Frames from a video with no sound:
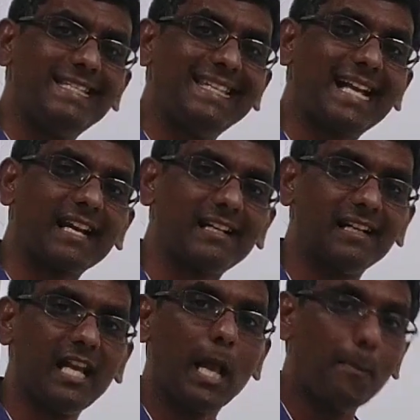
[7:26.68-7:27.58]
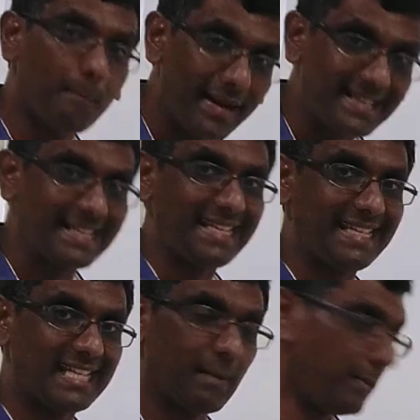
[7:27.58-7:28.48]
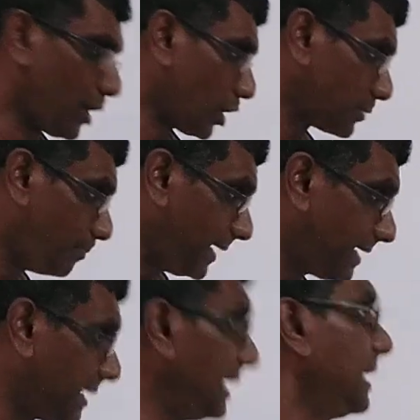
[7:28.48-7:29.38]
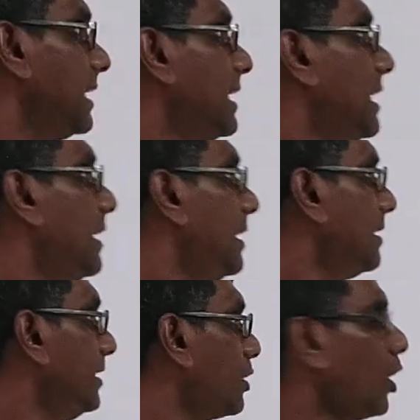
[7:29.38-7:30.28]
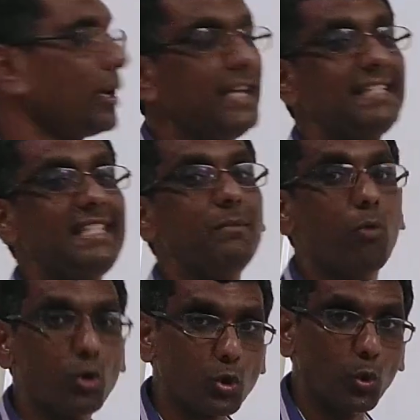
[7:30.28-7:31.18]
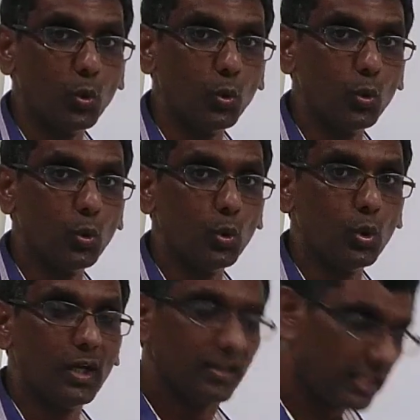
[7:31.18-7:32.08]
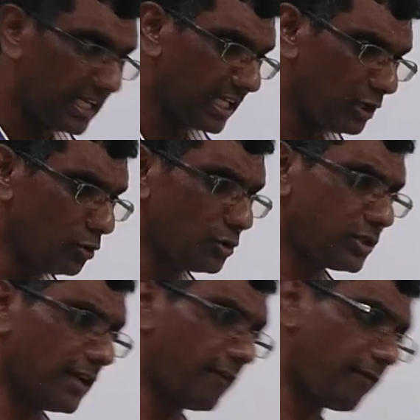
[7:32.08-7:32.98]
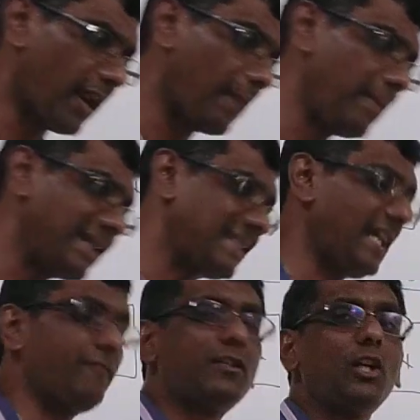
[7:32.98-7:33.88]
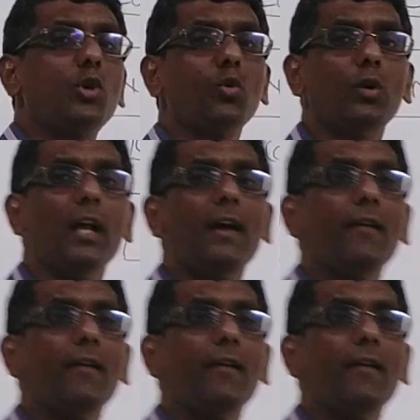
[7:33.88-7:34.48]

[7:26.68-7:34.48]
current, battery. Because battery, we call DC motor. They use Fleming's left-hand rule.